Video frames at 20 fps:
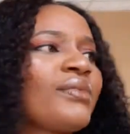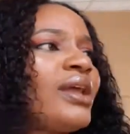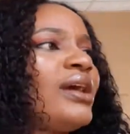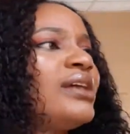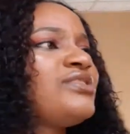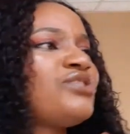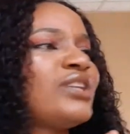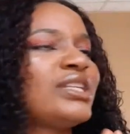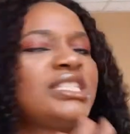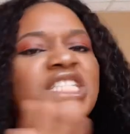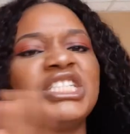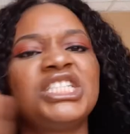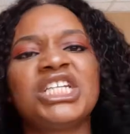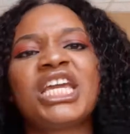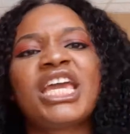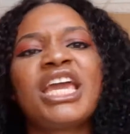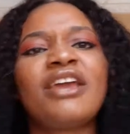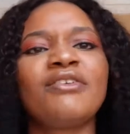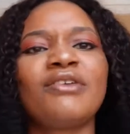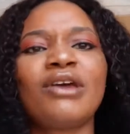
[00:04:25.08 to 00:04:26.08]

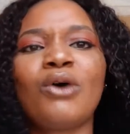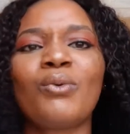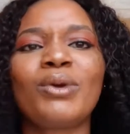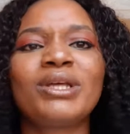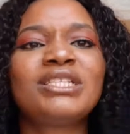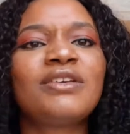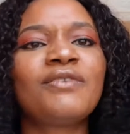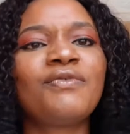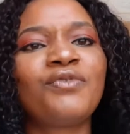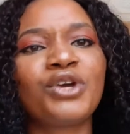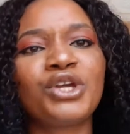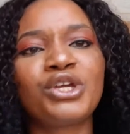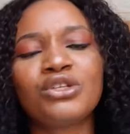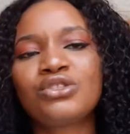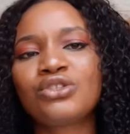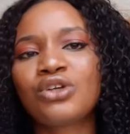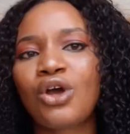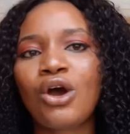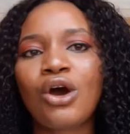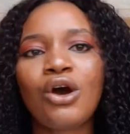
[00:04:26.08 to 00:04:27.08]
strategic area waiting for you
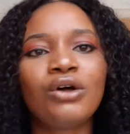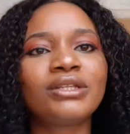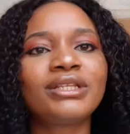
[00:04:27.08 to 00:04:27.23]
to call